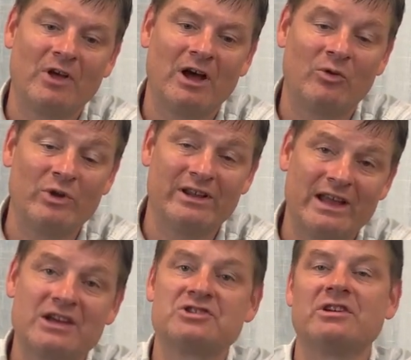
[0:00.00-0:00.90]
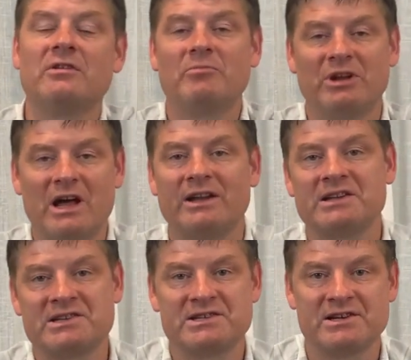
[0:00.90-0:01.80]
uh, re-election, but not
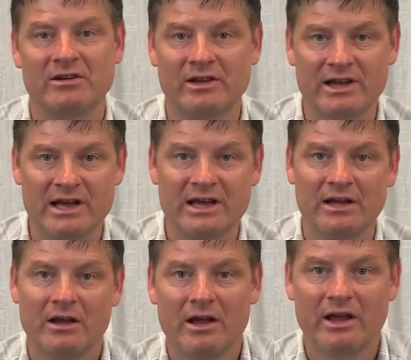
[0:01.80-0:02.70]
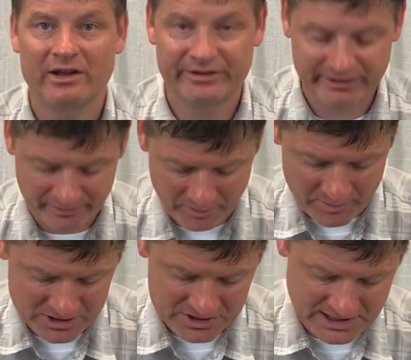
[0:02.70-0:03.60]
necessarily a health system that
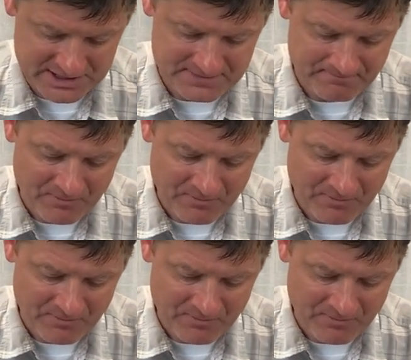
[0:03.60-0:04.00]
makes sense.